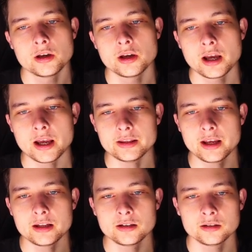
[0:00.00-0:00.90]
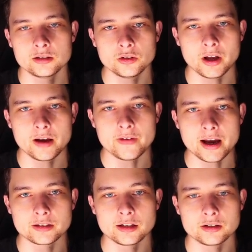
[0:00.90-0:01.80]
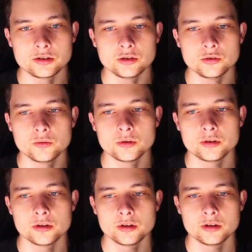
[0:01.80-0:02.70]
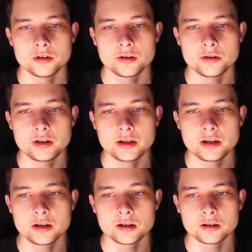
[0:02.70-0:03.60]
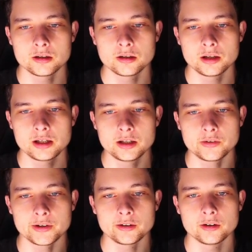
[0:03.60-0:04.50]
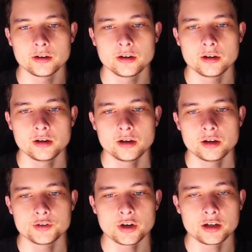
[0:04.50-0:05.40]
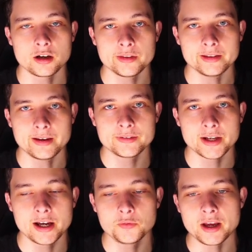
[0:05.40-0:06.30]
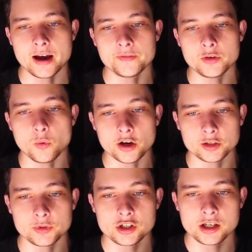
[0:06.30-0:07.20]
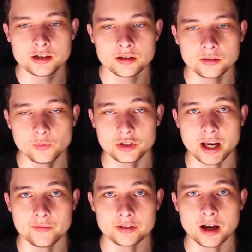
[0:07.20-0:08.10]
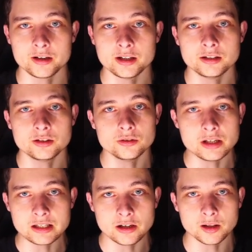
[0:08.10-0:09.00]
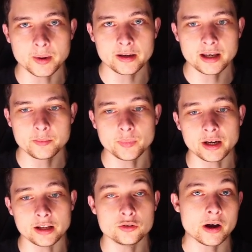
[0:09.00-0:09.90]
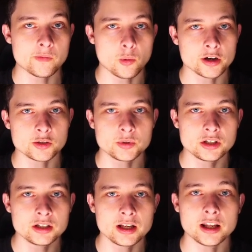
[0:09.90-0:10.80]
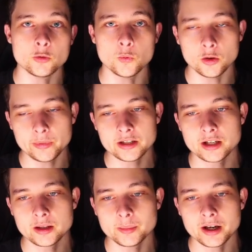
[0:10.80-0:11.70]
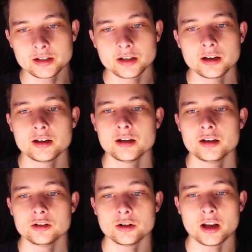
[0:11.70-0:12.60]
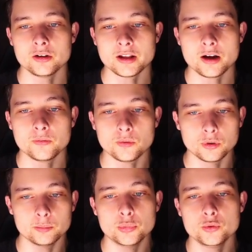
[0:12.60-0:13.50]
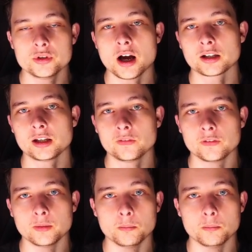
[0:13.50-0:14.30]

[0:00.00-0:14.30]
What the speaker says: and then you'll have access to the interior. Starting on the left side, we have the washing machine, which I haven't gotten into detail about yet, but I do have a washing machine and it will be inside the bus. So that'll allow for boondocking for